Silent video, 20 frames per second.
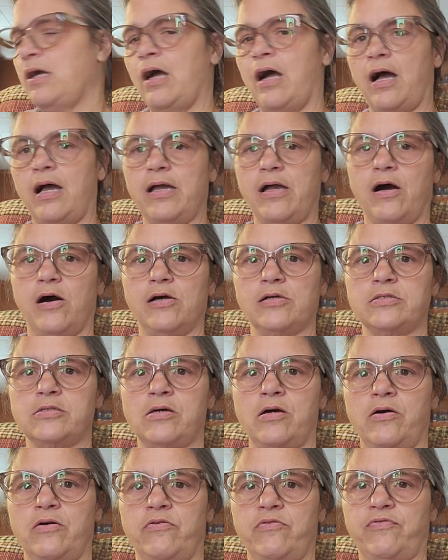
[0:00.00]
I
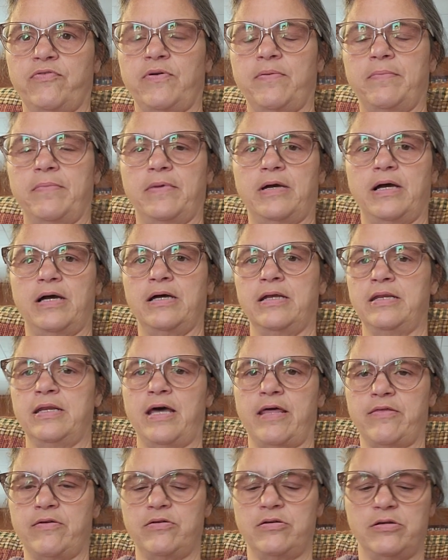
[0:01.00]
also, from
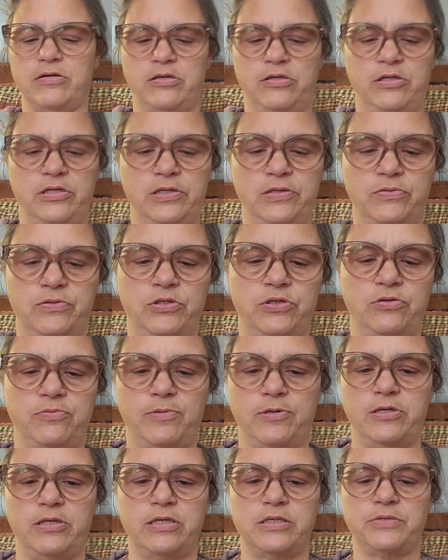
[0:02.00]
another
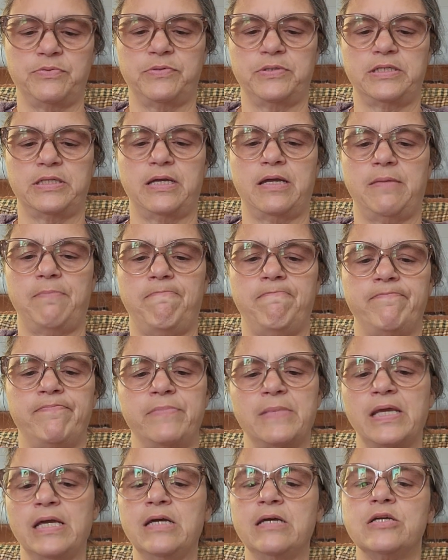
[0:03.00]
YouTuber,
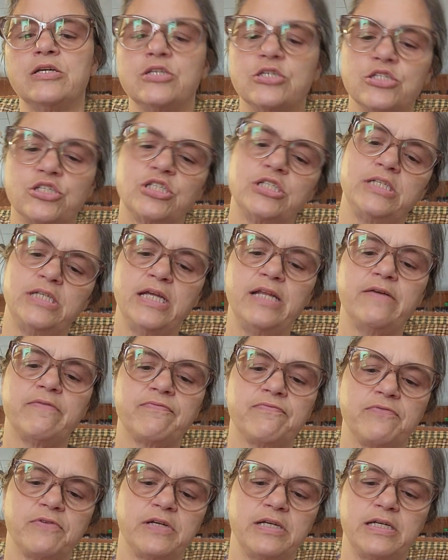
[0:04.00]
she did a
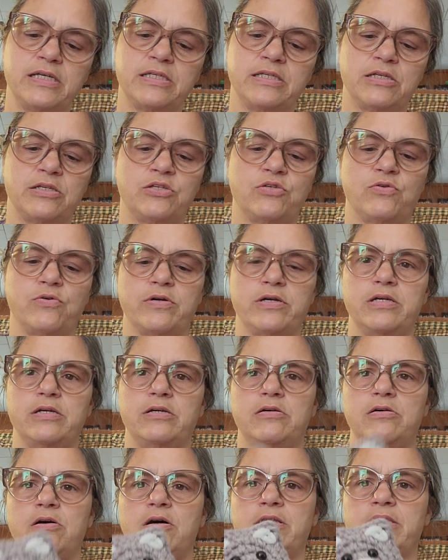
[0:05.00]
free tutorial
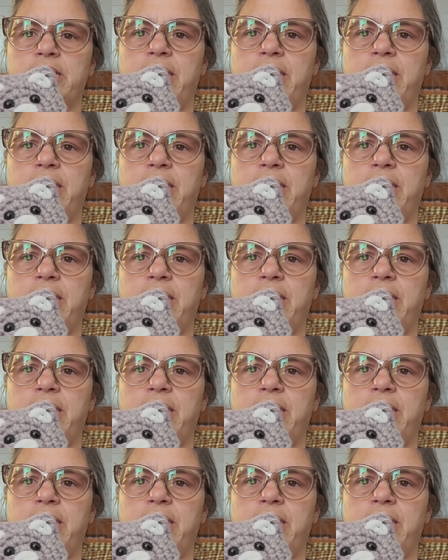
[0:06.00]
on the